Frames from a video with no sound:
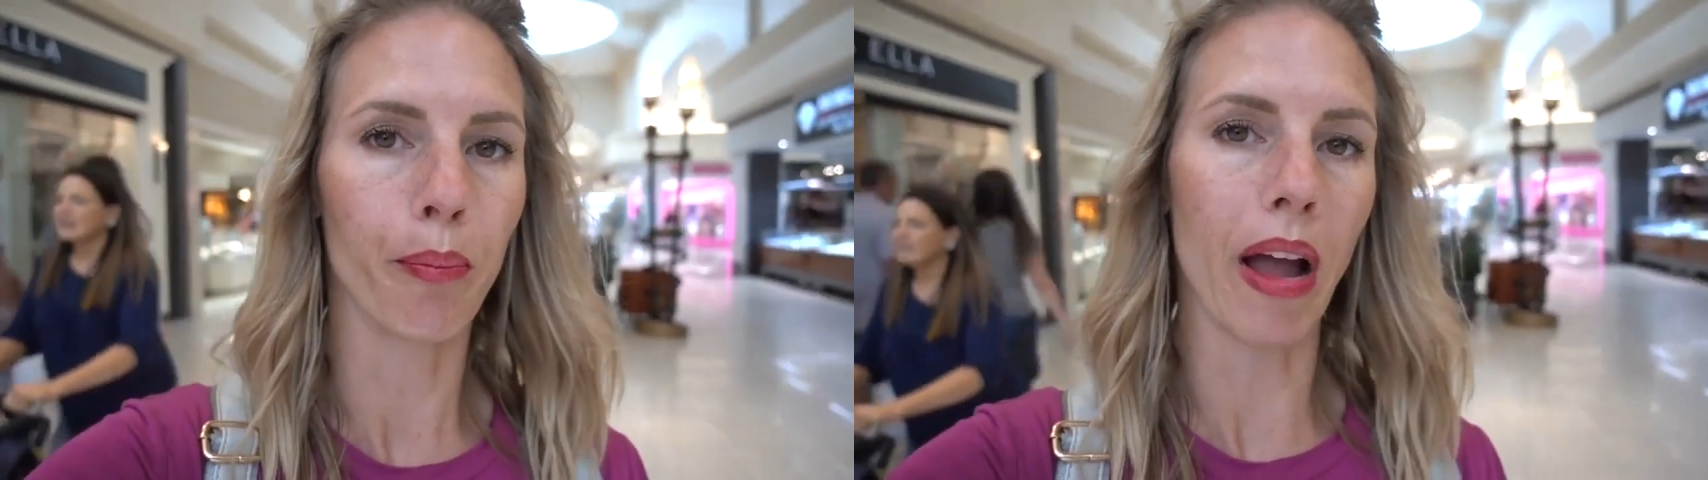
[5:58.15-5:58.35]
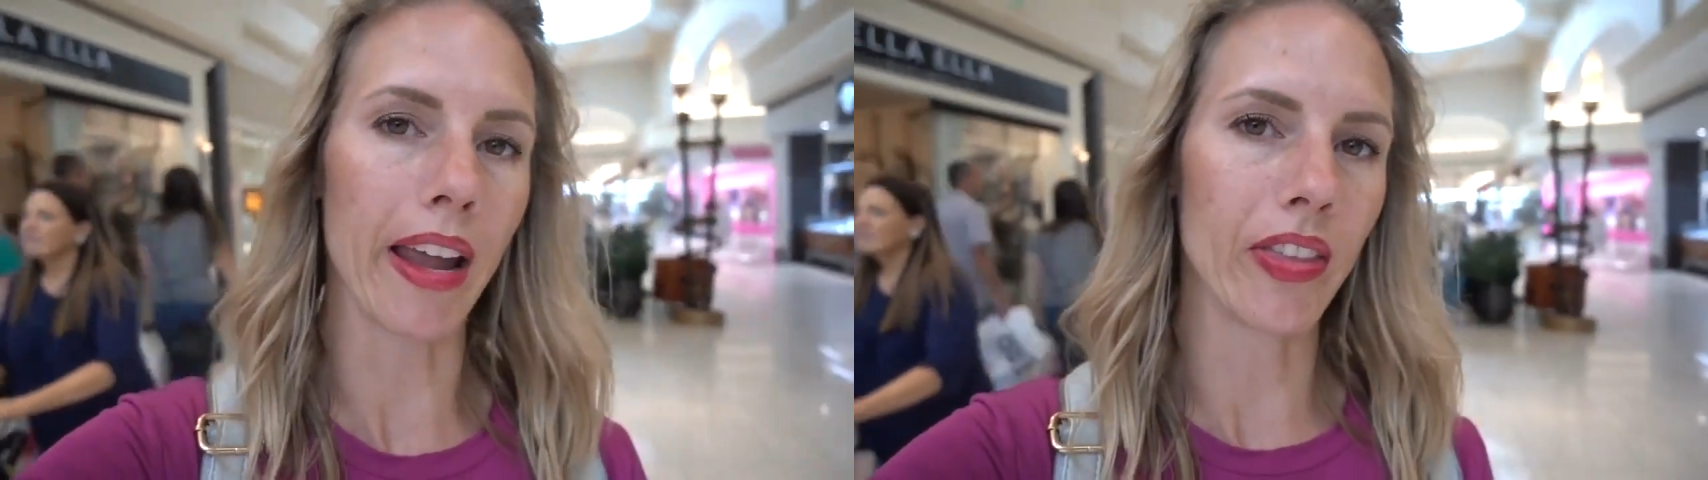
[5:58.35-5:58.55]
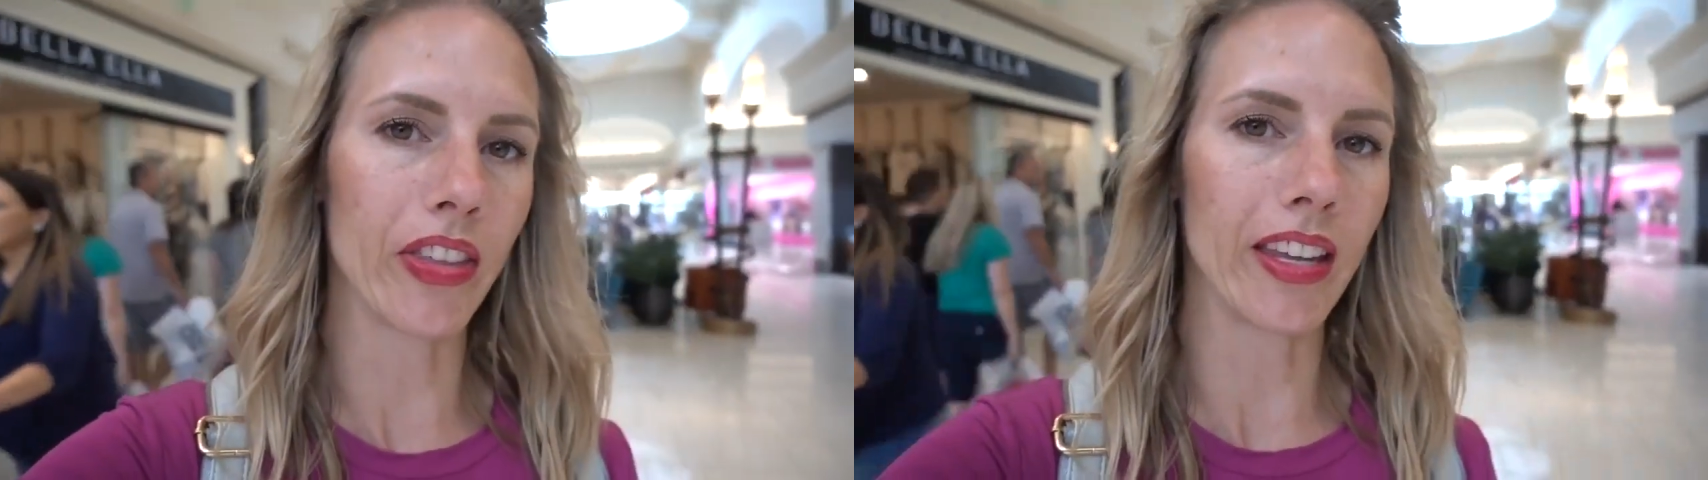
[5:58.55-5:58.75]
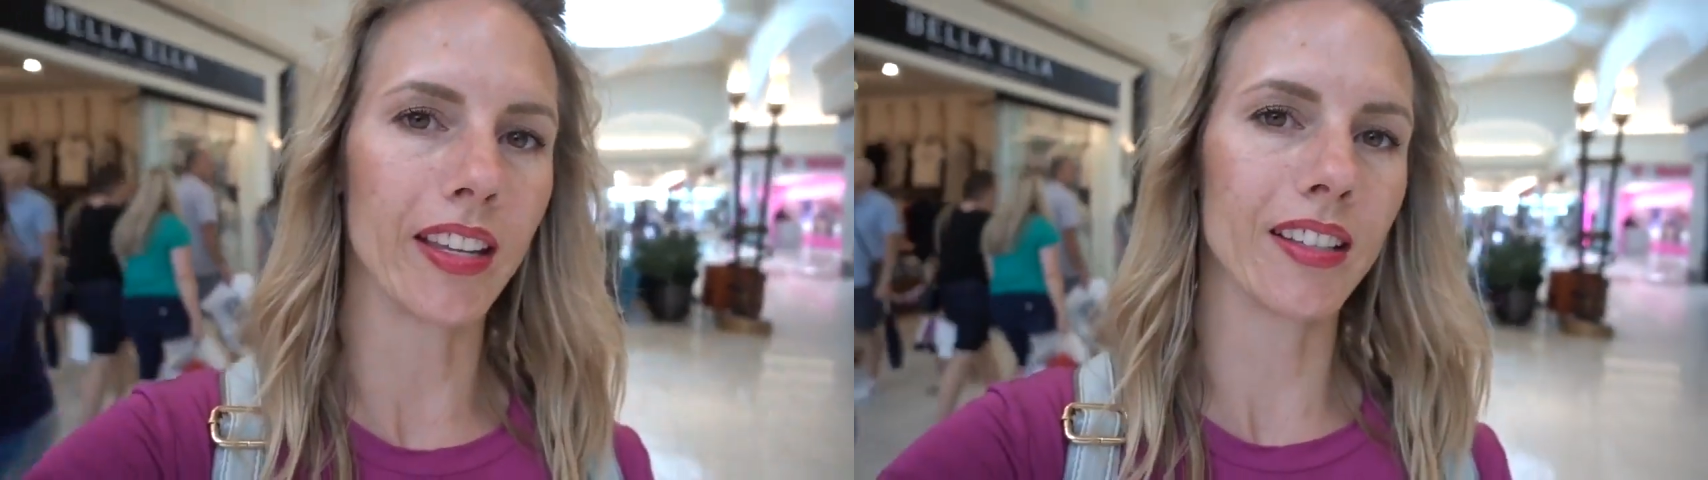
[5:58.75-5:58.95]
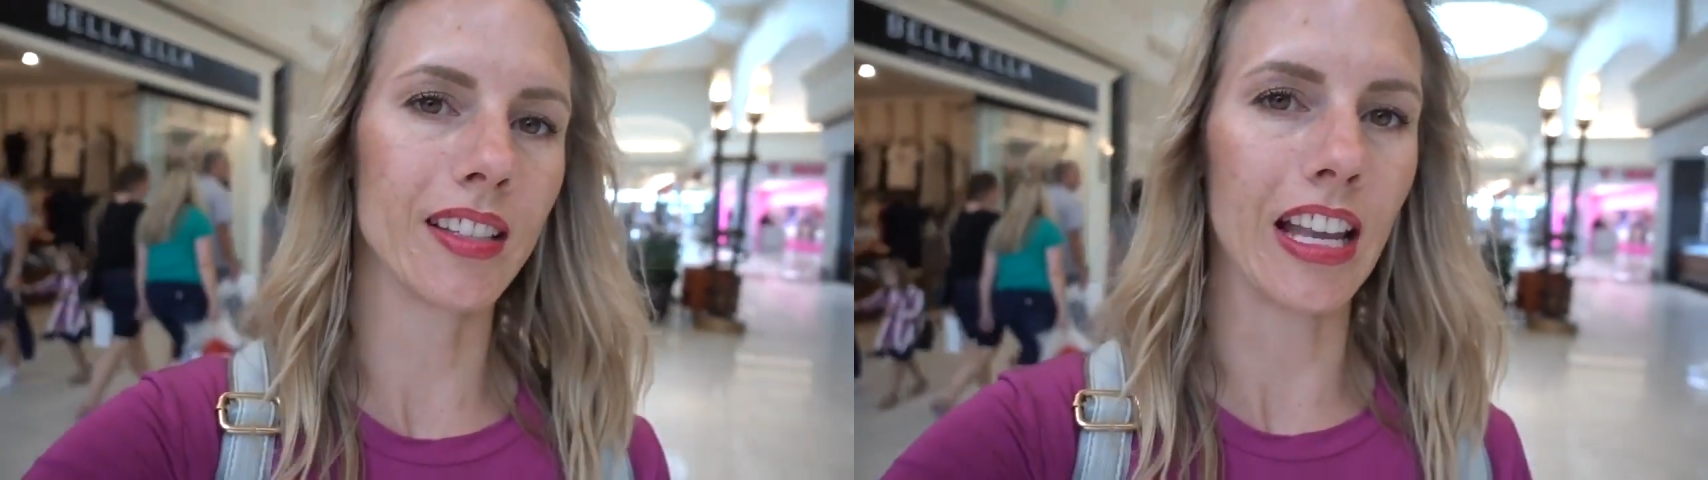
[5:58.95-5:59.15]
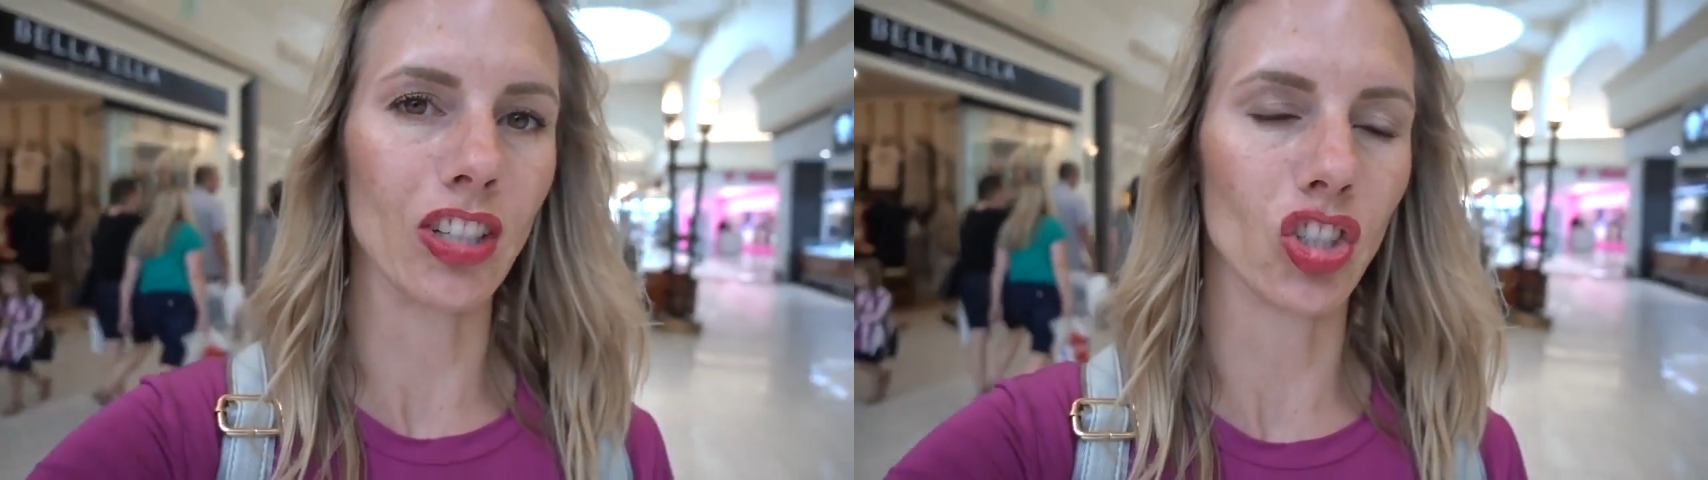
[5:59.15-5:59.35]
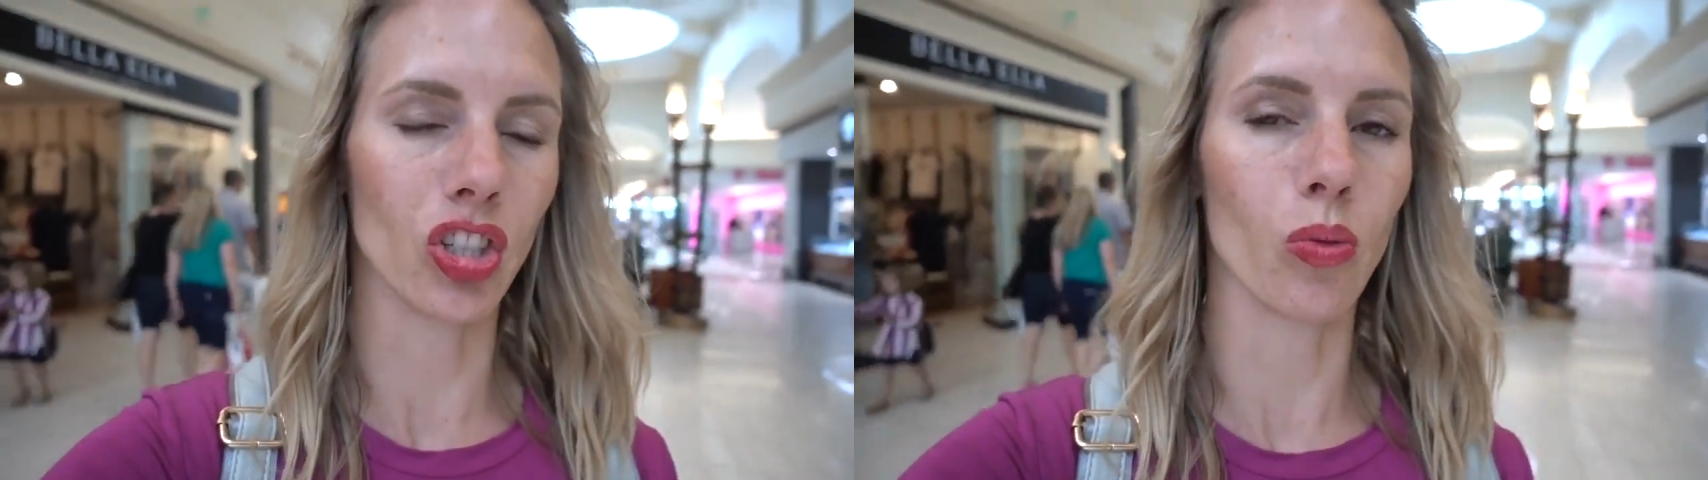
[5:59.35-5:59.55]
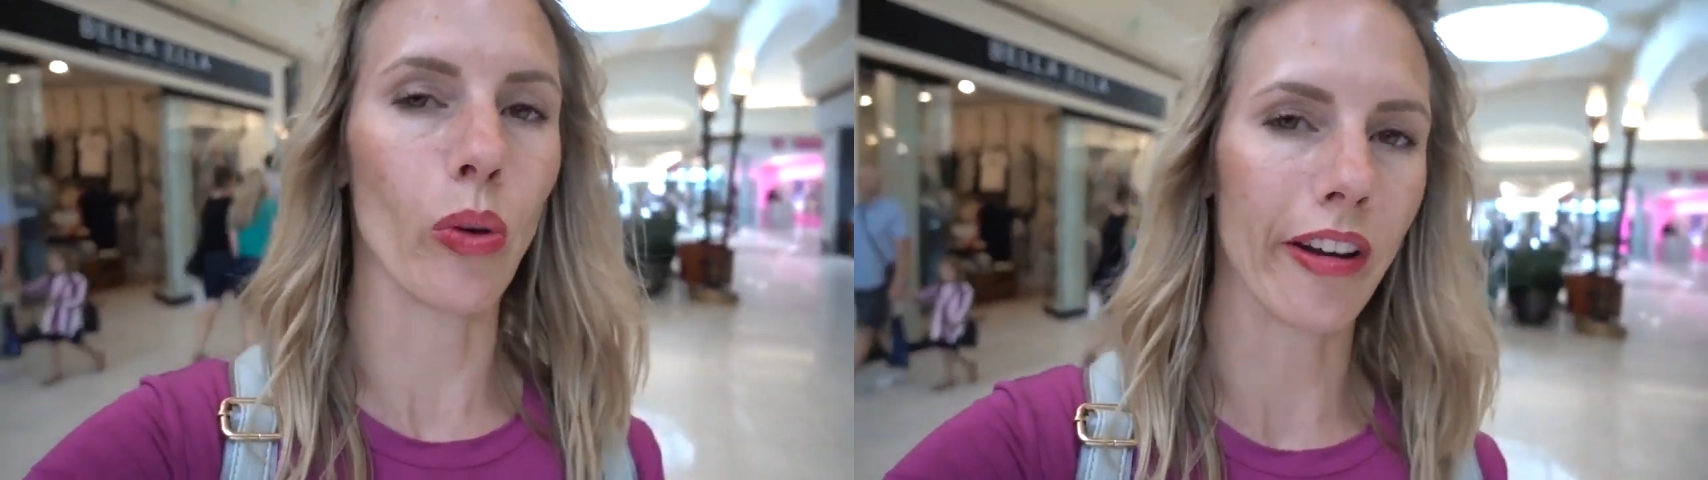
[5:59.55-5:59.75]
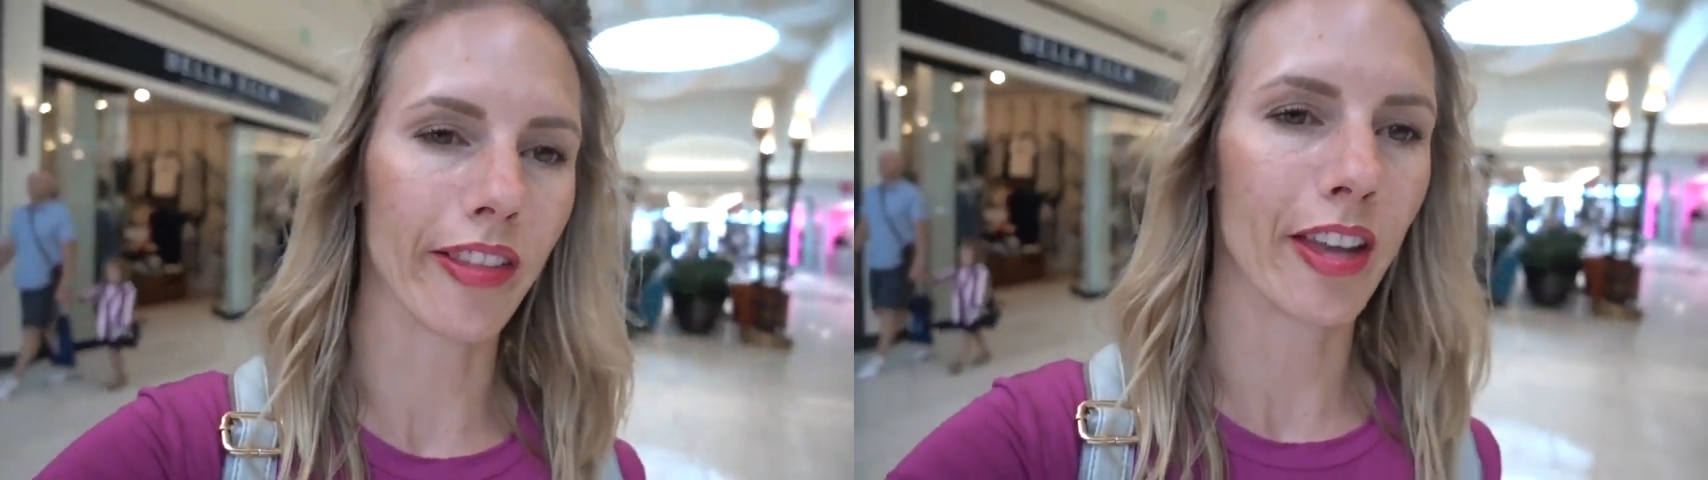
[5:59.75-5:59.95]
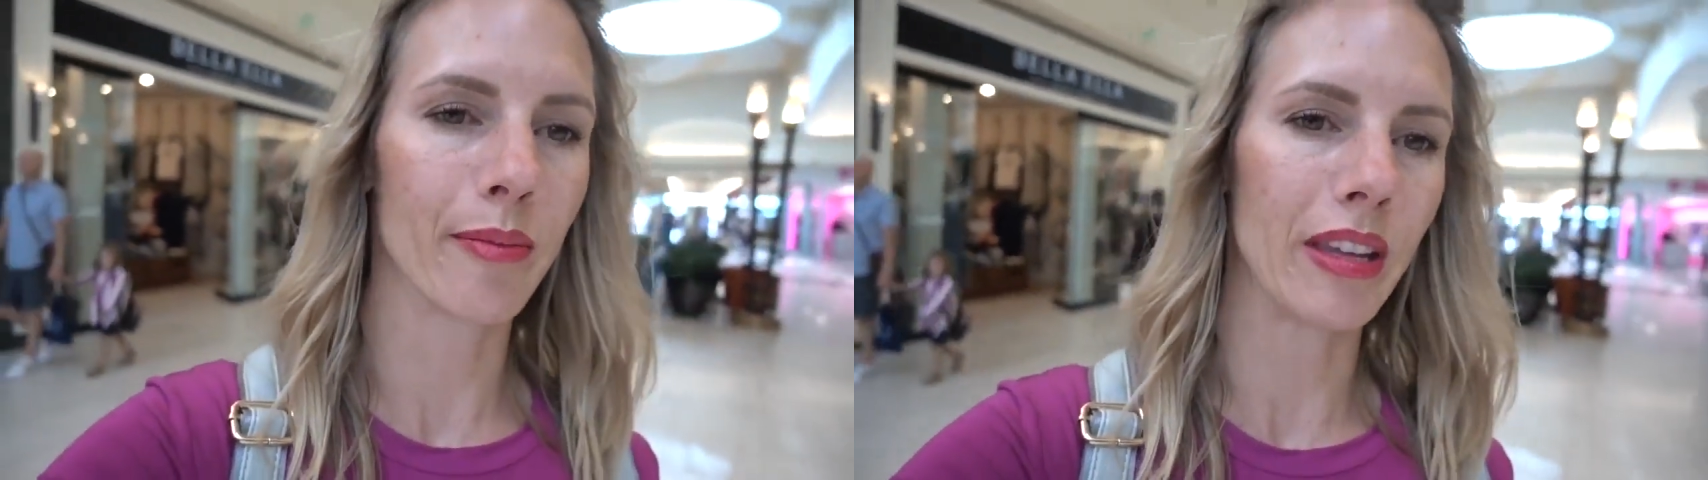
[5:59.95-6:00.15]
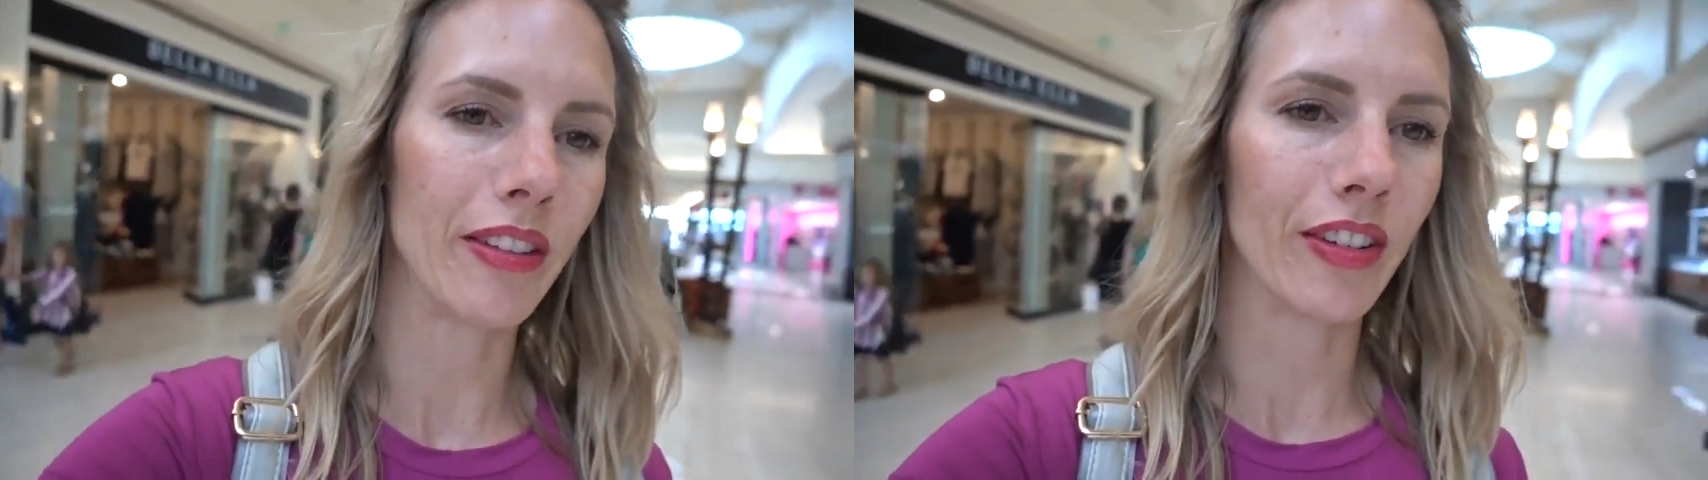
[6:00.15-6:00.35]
buy things and she'll wear them